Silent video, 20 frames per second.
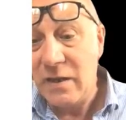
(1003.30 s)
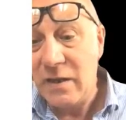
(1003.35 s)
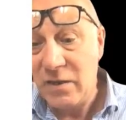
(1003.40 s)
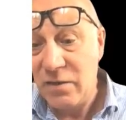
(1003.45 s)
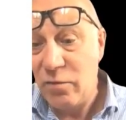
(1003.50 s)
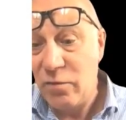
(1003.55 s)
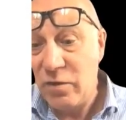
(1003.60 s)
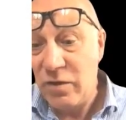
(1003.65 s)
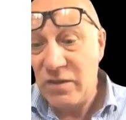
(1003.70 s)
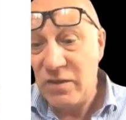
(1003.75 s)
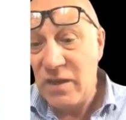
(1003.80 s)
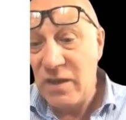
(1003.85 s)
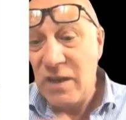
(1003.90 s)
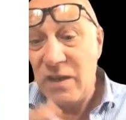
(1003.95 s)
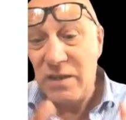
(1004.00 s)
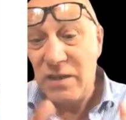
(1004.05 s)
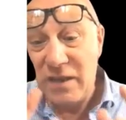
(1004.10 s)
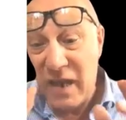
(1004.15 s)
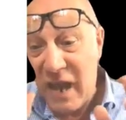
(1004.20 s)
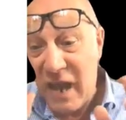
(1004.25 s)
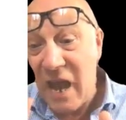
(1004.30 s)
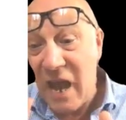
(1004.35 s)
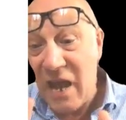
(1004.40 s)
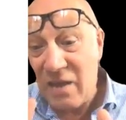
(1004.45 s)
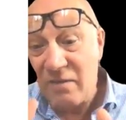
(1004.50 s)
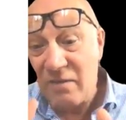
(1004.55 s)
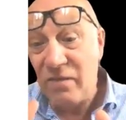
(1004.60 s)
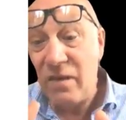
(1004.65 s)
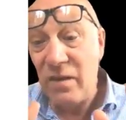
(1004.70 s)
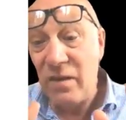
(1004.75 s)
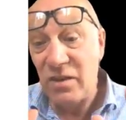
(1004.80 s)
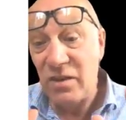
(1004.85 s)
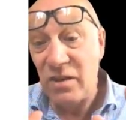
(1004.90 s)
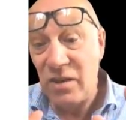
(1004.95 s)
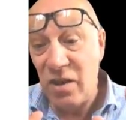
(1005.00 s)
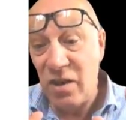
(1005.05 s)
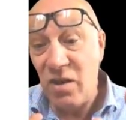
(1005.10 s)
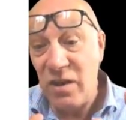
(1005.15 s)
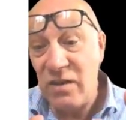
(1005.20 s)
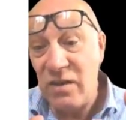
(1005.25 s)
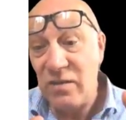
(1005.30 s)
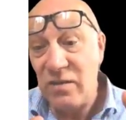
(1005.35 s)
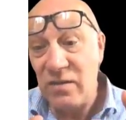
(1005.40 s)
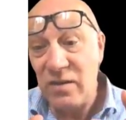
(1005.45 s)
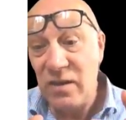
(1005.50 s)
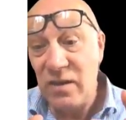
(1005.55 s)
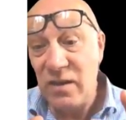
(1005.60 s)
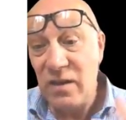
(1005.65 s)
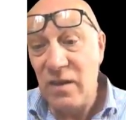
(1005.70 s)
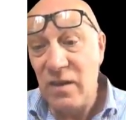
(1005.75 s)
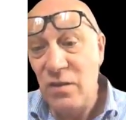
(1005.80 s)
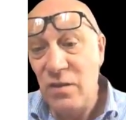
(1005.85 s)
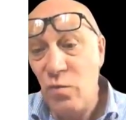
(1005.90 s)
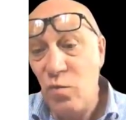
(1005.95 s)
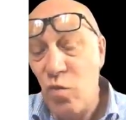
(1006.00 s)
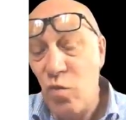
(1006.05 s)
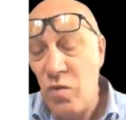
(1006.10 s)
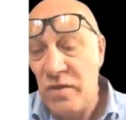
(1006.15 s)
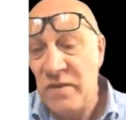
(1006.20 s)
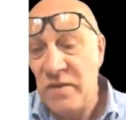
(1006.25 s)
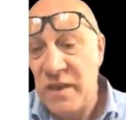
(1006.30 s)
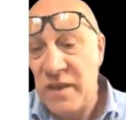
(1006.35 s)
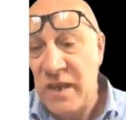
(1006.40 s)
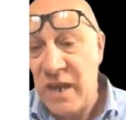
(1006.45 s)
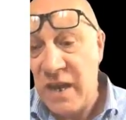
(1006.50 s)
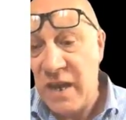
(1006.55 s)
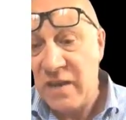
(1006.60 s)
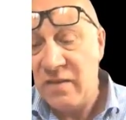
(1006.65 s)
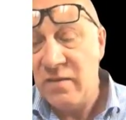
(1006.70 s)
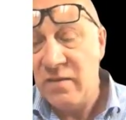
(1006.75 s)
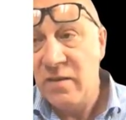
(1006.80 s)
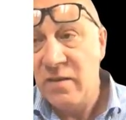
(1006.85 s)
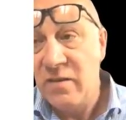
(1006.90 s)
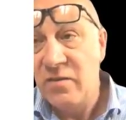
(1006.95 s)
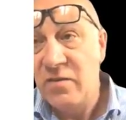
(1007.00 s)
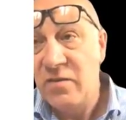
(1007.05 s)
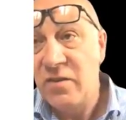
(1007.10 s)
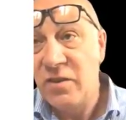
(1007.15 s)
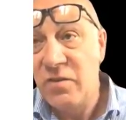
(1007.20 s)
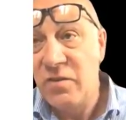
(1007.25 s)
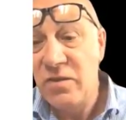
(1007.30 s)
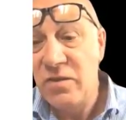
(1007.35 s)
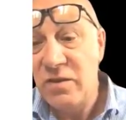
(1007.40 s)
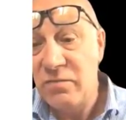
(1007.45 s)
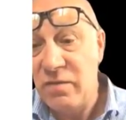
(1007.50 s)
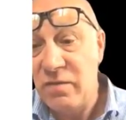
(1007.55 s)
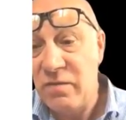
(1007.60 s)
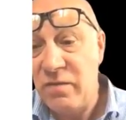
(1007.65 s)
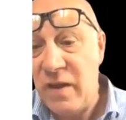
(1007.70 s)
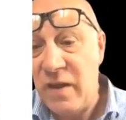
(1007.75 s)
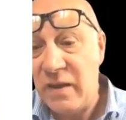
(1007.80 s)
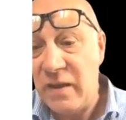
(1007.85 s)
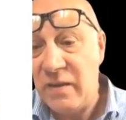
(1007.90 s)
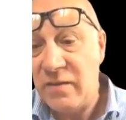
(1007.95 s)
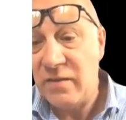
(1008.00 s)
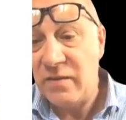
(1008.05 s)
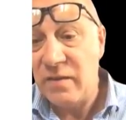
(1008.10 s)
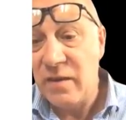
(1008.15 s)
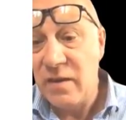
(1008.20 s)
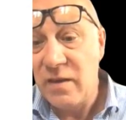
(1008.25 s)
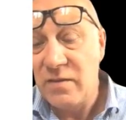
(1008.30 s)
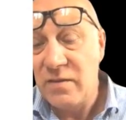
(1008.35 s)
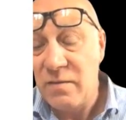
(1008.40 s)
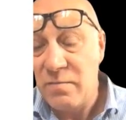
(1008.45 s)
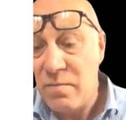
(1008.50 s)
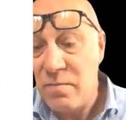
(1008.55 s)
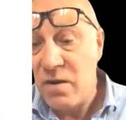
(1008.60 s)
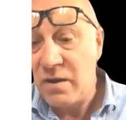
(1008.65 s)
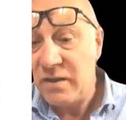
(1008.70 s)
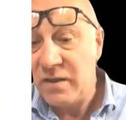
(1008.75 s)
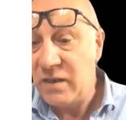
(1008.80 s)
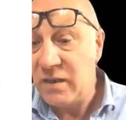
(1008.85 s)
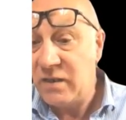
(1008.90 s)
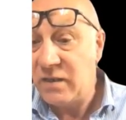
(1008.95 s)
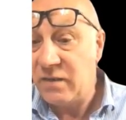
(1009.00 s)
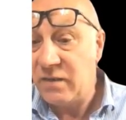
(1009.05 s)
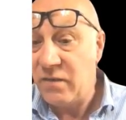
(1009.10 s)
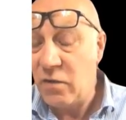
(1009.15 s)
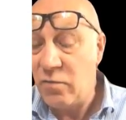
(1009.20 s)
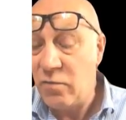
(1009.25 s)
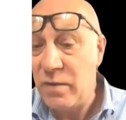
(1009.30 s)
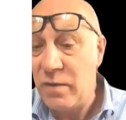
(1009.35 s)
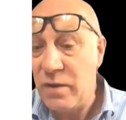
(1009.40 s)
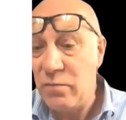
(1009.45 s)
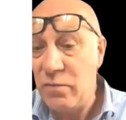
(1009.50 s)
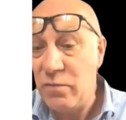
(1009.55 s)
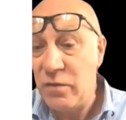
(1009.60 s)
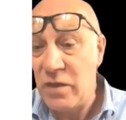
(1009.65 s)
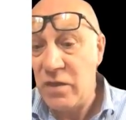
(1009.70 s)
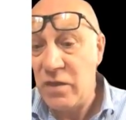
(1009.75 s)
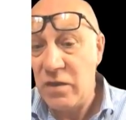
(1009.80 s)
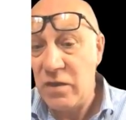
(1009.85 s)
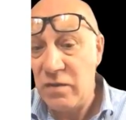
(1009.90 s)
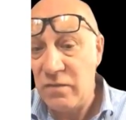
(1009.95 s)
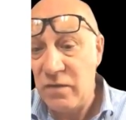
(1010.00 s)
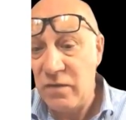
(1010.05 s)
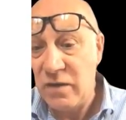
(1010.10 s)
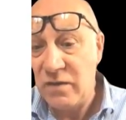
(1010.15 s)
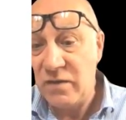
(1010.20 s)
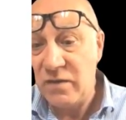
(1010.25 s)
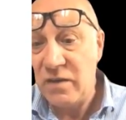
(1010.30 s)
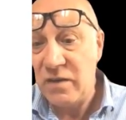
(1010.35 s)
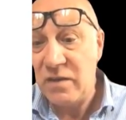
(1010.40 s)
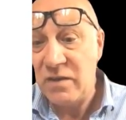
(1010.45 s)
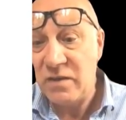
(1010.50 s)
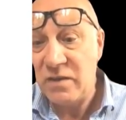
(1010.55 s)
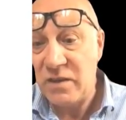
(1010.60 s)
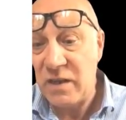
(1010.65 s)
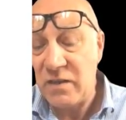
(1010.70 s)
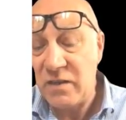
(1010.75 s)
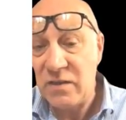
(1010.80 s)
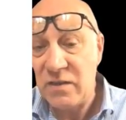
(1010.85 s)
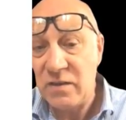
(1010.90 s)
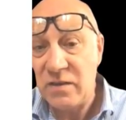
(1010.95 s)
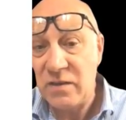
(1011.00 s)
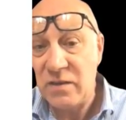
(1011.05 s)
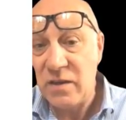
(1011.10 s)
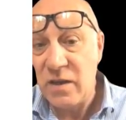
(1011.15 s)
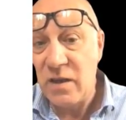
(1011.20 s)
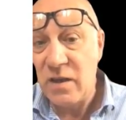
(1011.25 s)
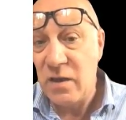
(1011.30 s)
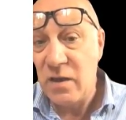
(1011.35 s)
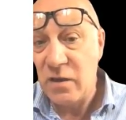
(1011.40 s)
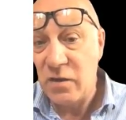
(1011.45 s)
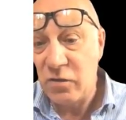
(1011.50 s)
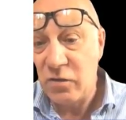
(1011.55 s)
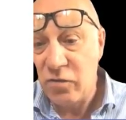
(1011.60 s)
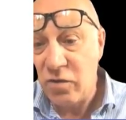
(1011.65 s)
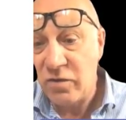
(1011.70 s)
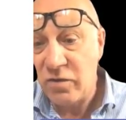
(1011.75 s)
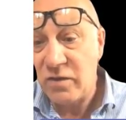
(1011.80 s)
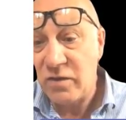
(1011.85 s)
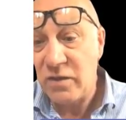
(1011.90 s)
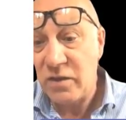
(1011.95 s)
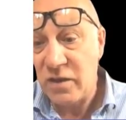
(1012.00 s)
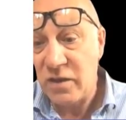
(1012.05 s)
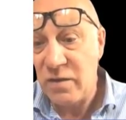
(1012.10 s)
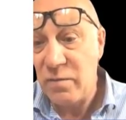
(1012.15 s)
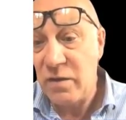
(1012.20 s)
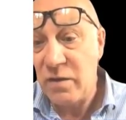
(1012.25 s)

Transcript: In other words, to have a site that once again suits and reflects the mightiness of Hild Bede within the university and its status across the